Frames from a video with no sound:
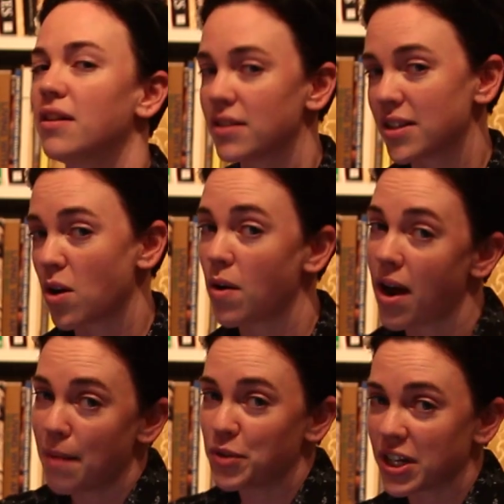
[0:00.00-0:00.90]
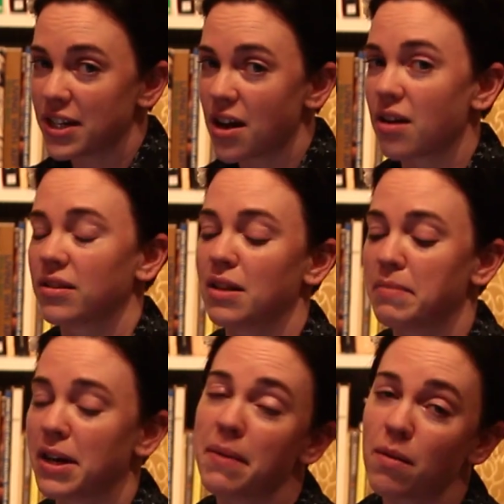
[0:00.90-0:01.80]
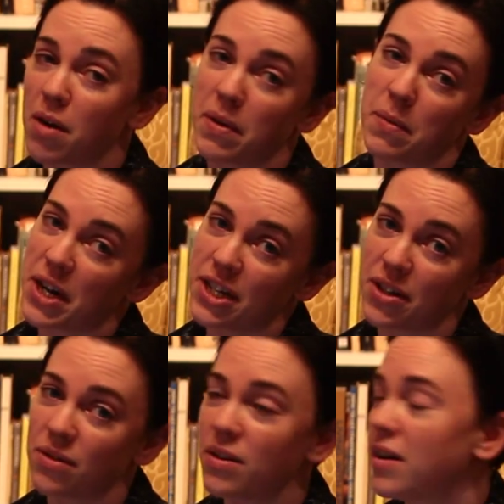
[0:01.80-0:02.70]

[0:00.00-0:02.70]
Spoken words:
So I'm just going to talk a little bit about what we want to do.